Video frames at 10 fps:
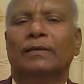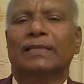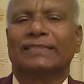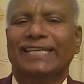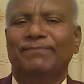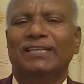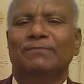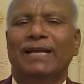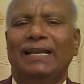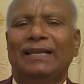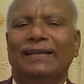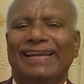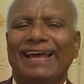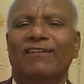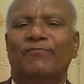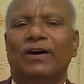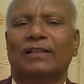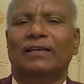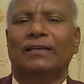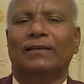The sheep is mainly reared for
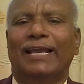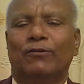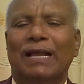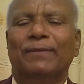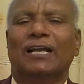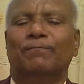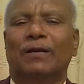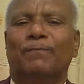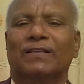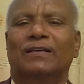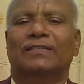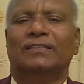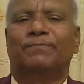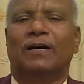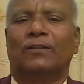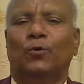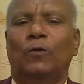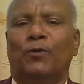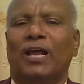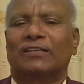the economical purpose, that is for the
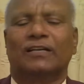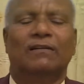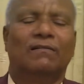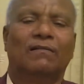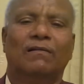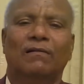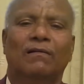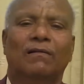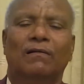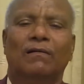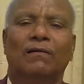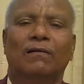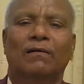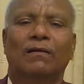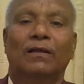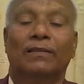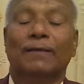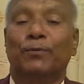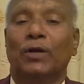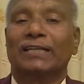wool production.
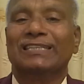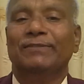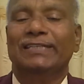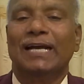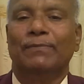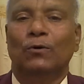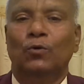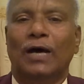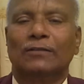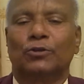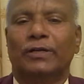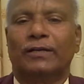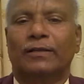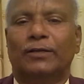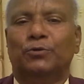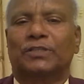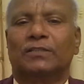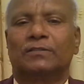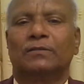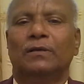The productivity of the wool also
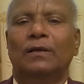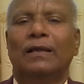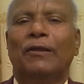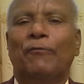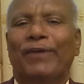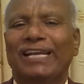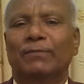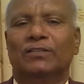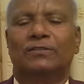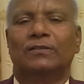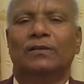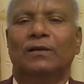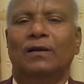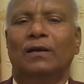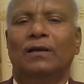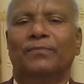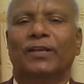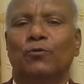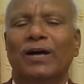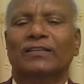reduces very much.
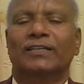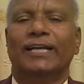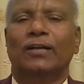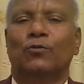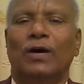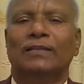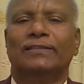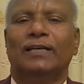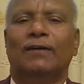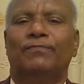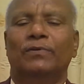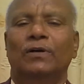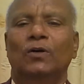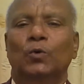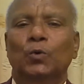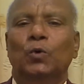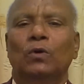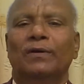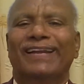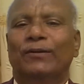The quantity and quality of
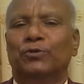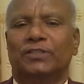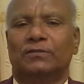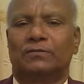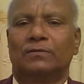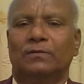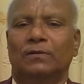wool reduces.